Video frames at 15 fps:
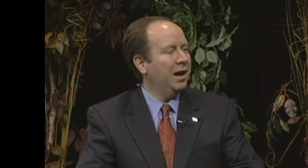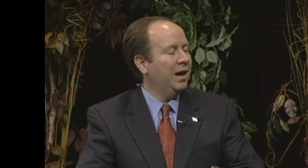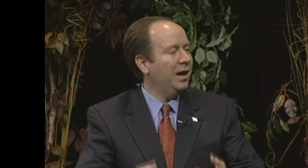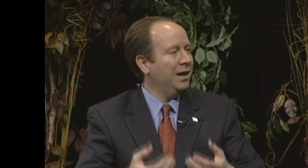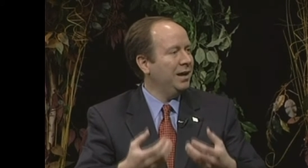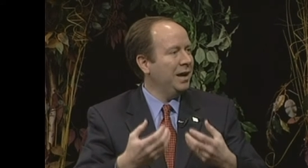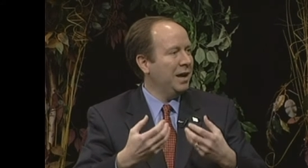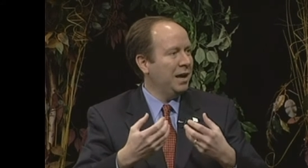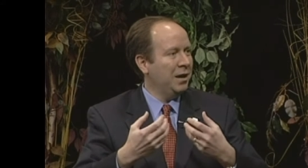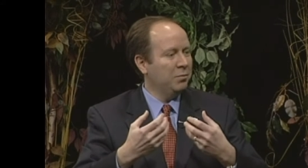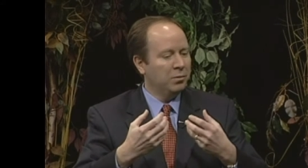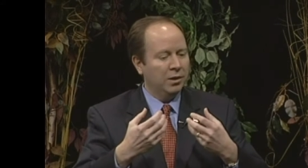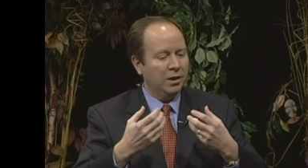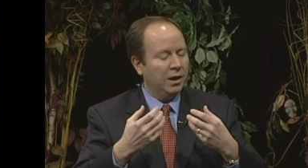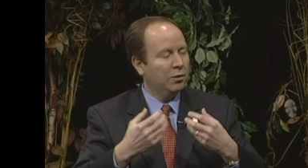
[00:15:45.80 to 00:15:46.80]
I
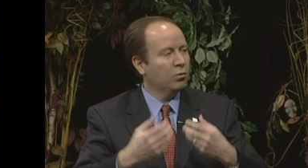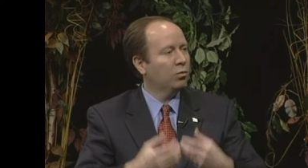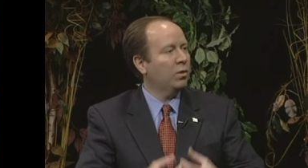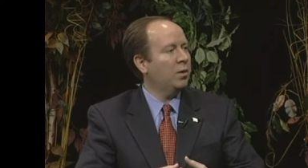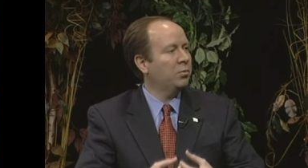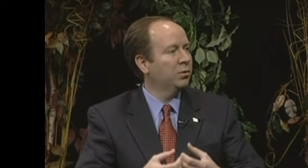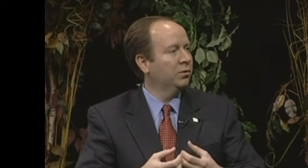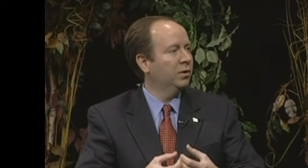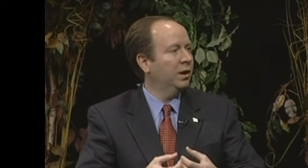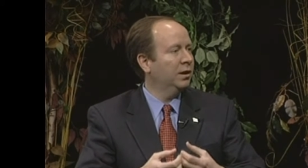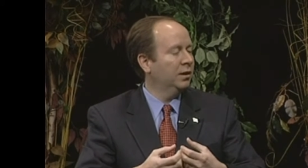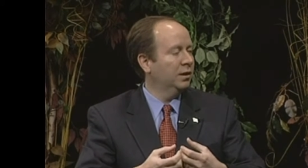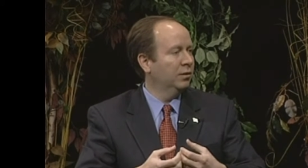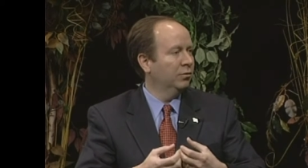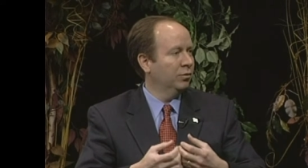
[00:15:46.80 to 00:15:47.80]
am a
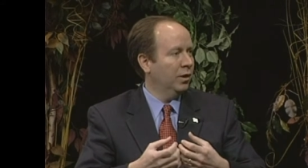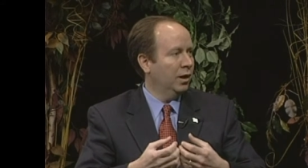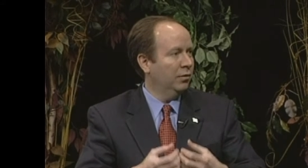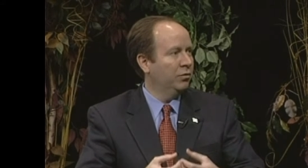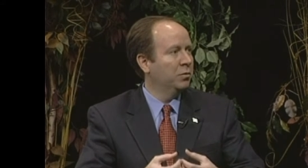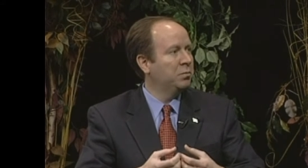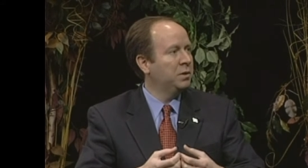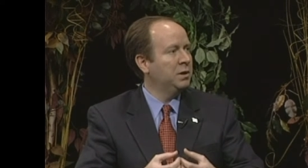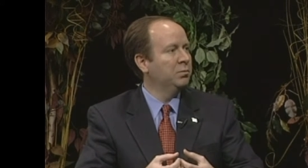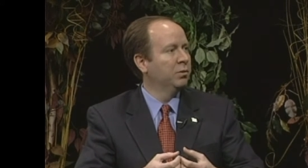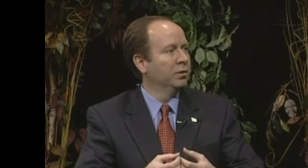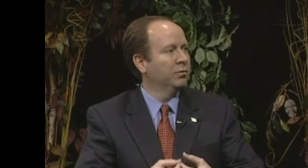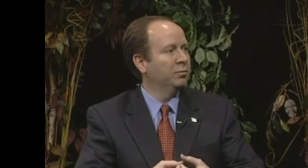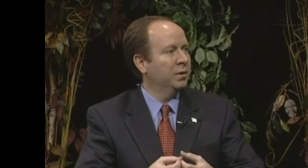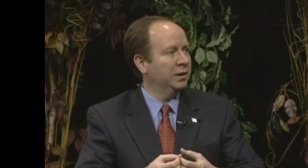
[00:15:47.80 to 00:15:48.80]
representative of the
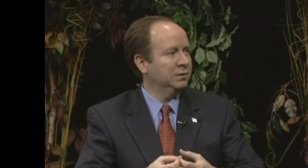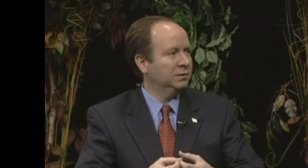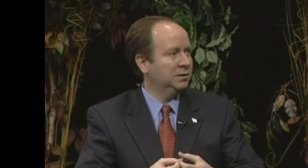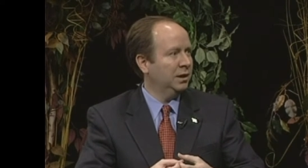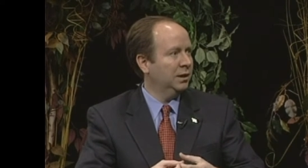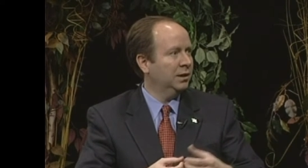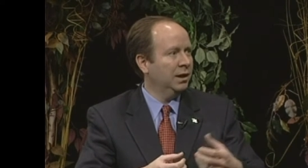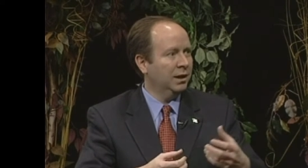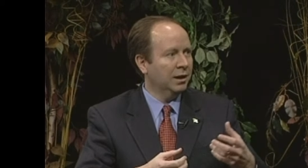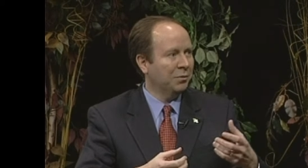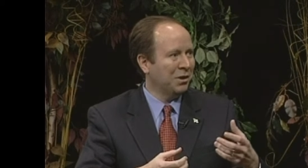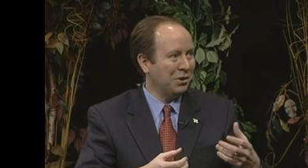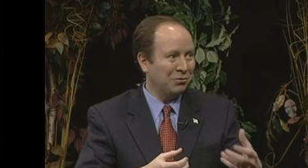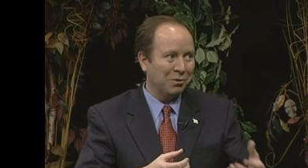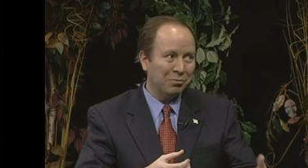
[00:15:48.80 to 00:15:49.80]
people of my state. Again,
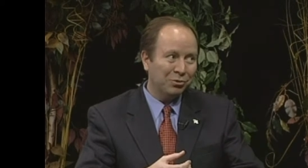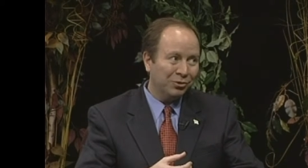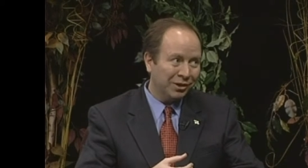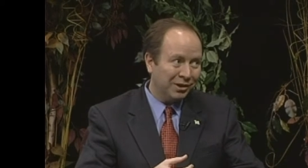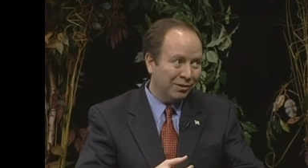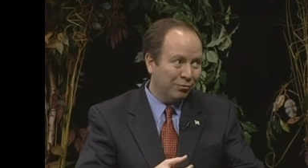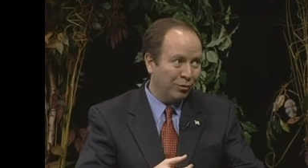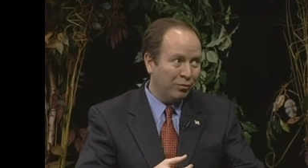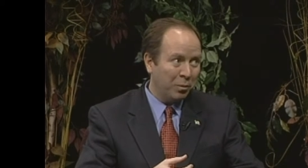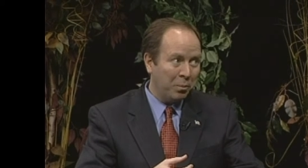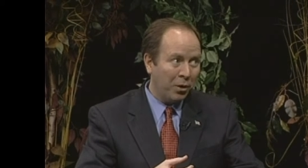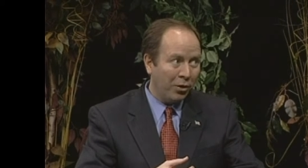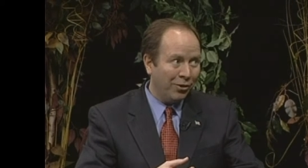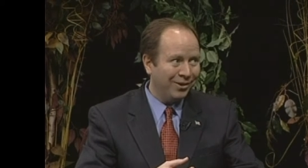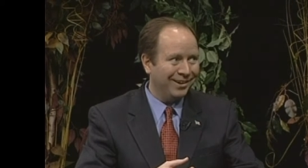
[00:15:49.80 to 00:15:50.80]
I'm not a representative of a
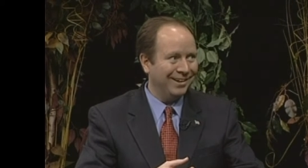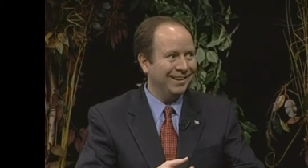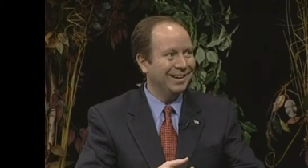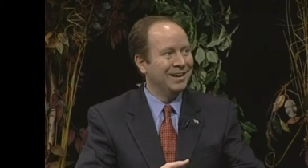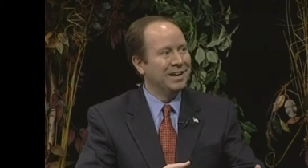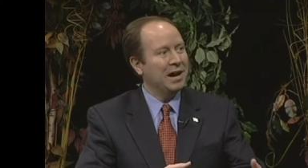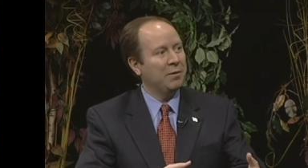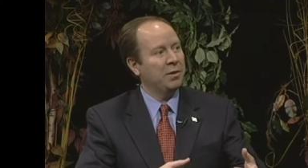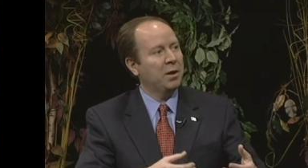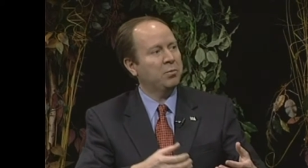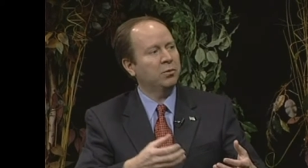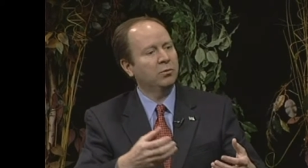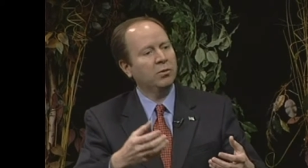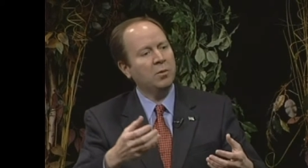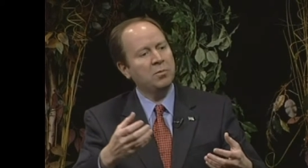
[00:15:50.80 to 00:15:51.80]
party. I'm
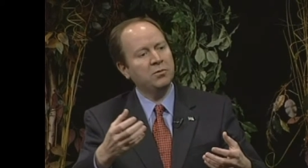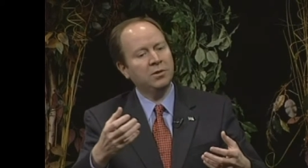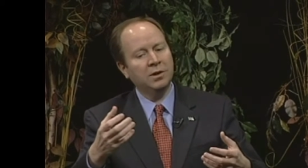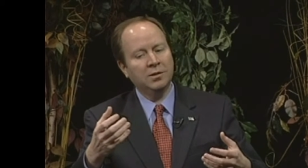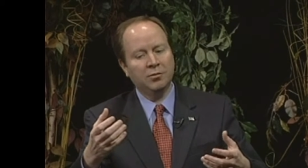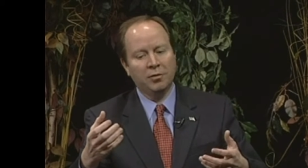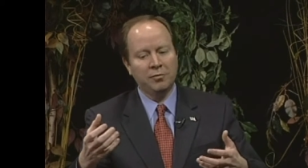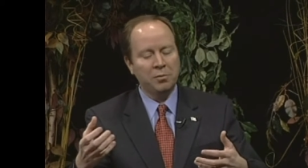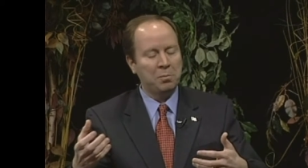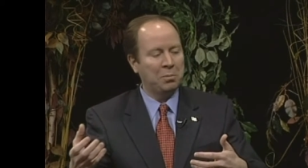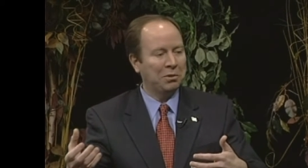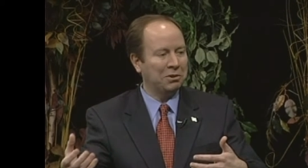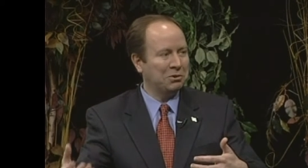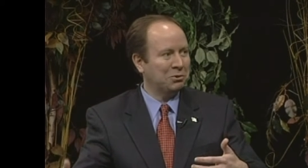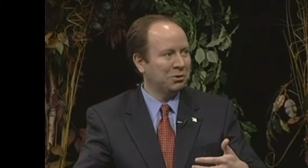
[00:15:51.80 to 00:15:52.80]
not a representative of a
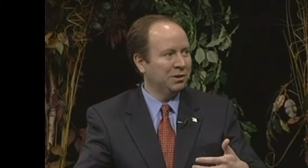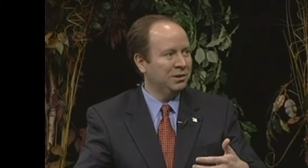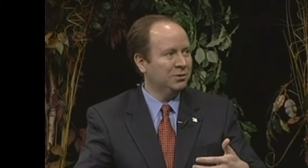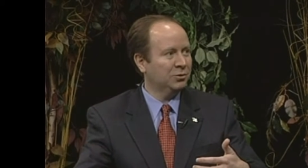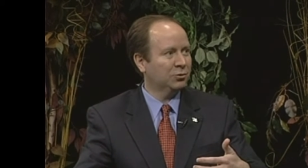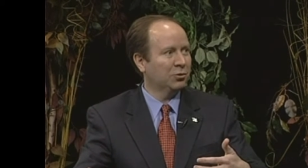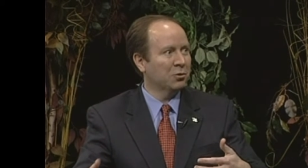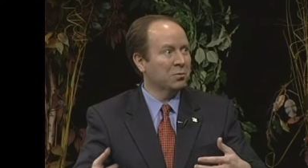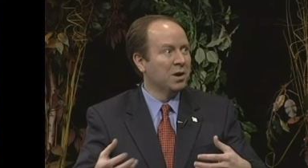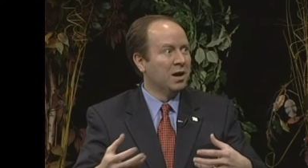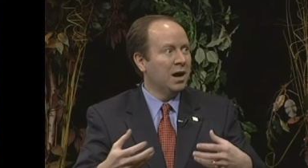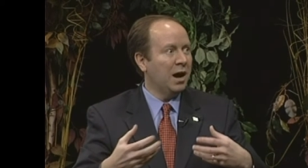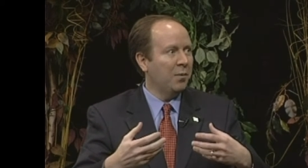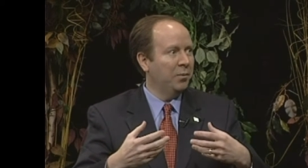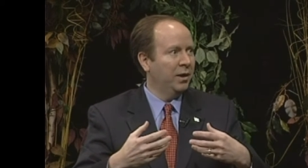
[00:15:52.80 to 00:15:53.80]
political interest group.
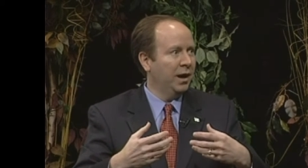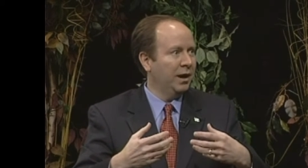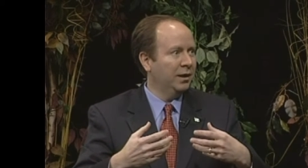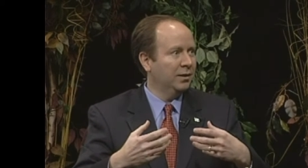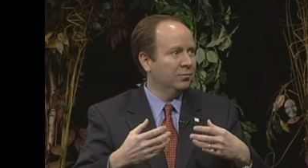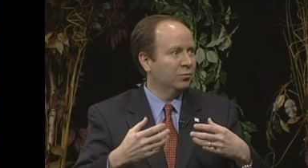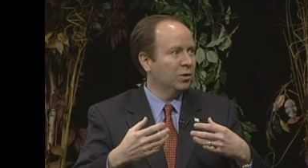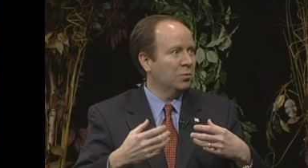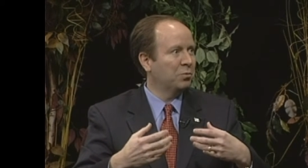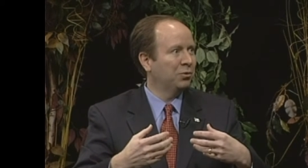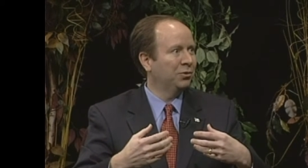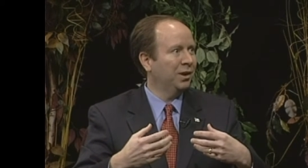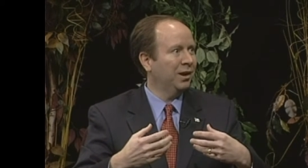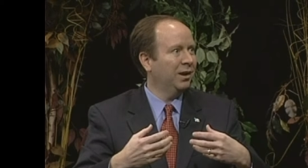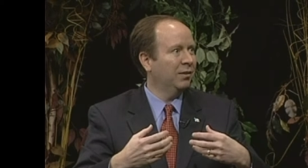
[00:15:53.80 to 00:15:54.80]
I'm not a
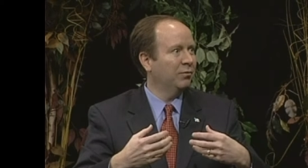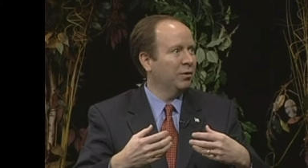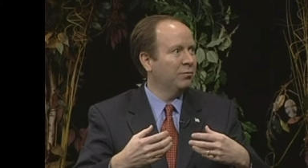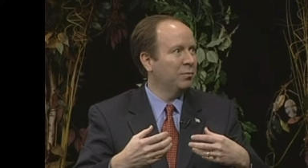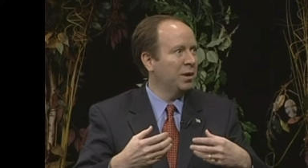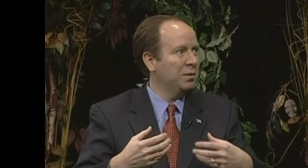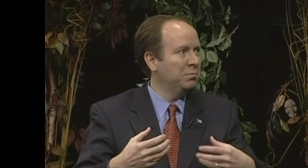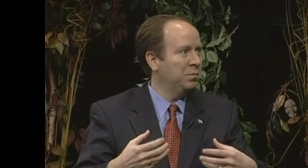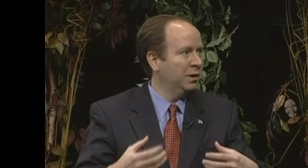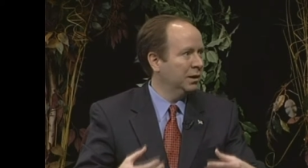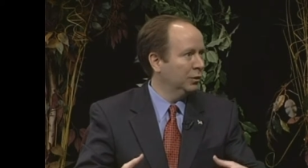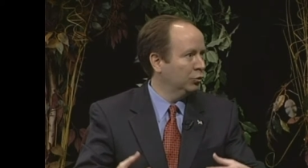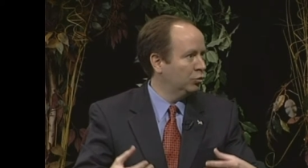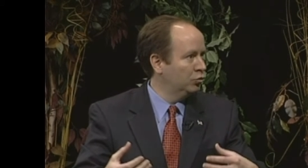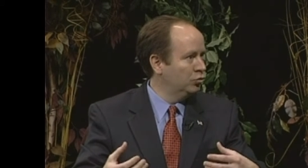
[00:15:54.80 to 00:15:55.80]
representative of my
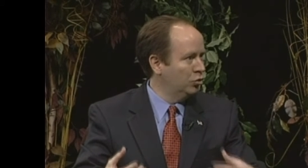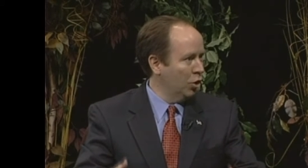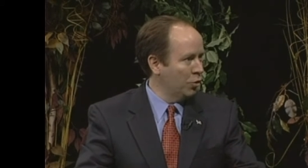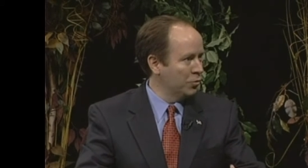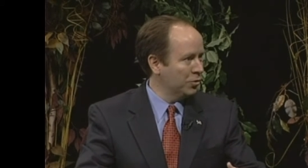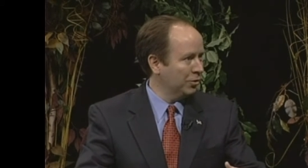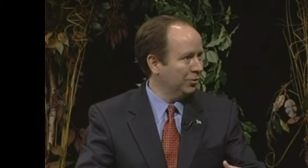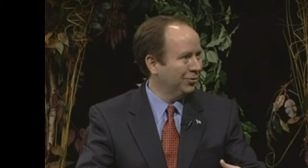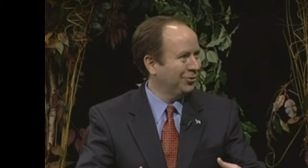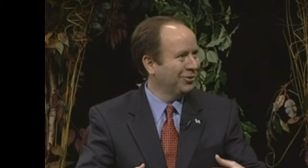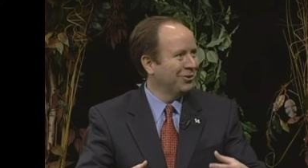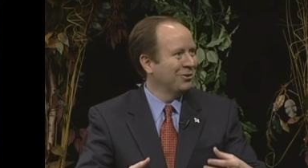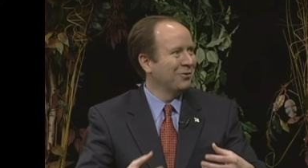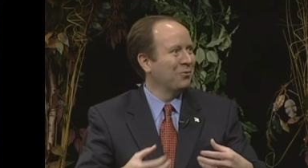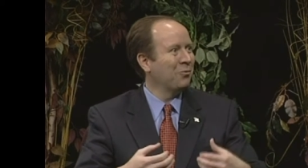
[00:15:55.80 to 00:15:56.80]
biggest donors.
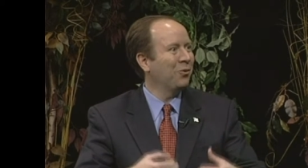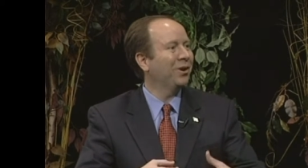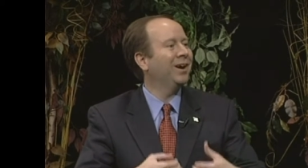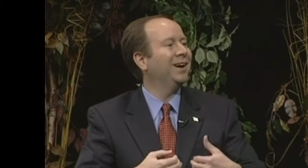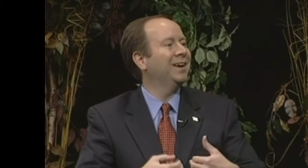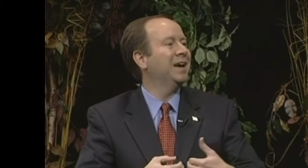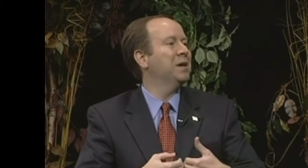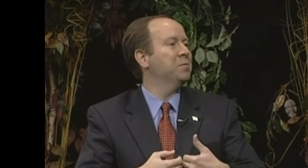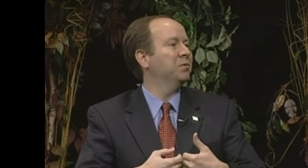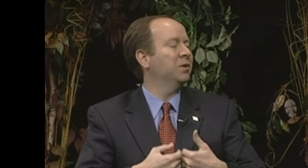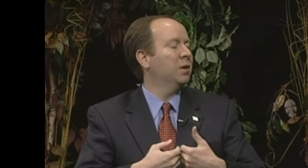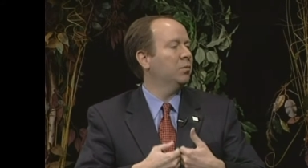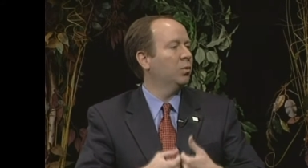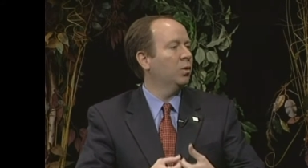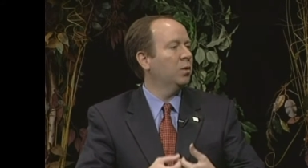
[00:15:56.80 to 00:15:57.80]
What I am is
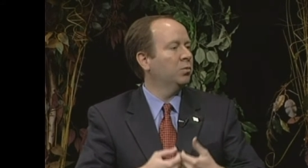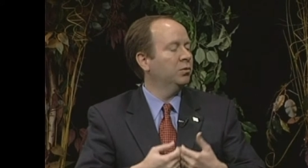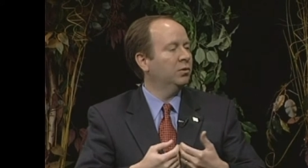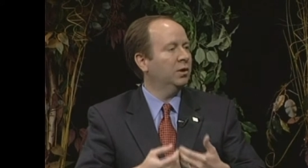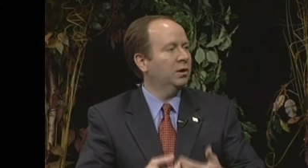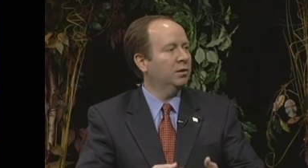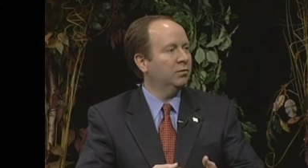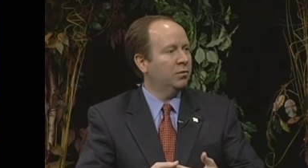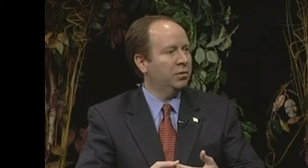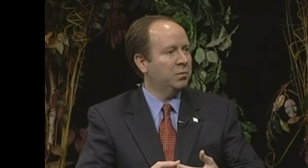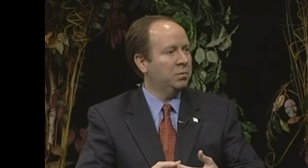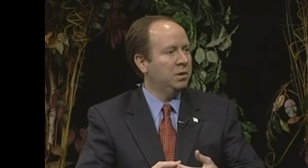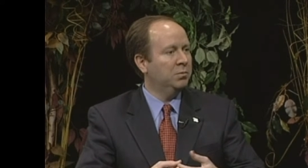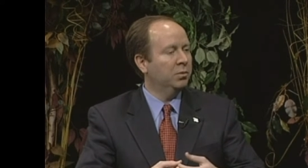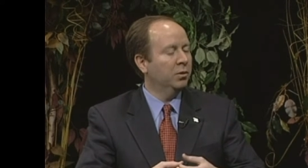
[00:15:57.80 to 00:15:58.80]
I'm a representative of
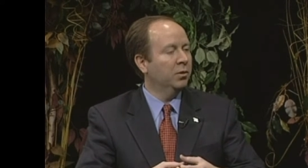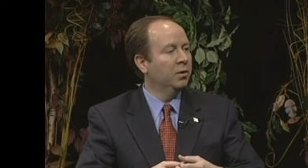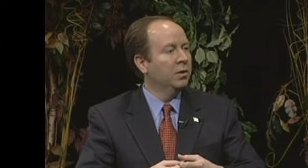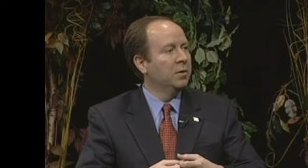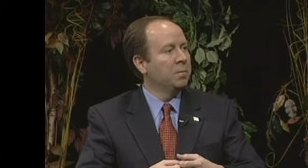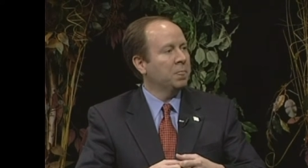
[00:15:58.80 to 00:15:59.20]
the people.